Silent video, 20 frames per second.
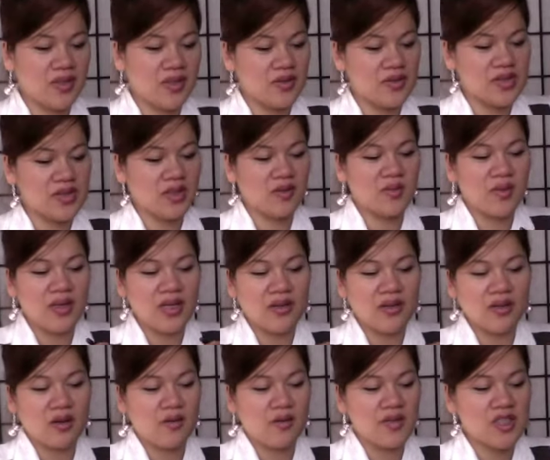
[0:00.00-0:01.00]
using, but I
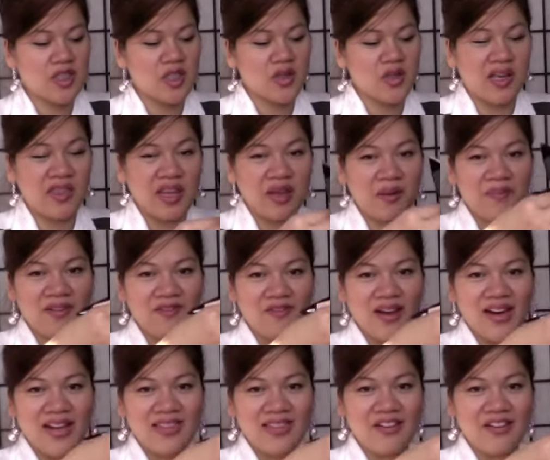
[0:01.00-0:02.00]
thought it was cute that they
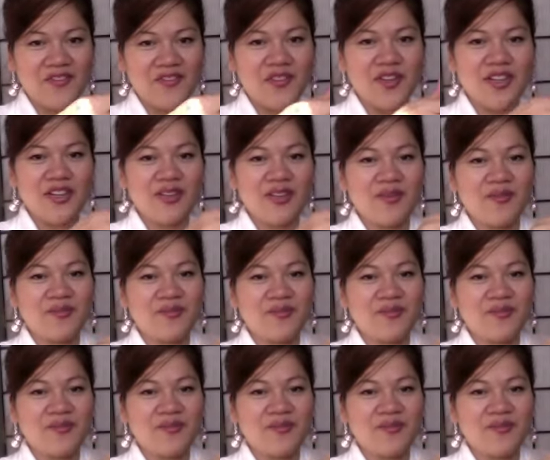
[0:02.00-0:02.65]
provided that for you.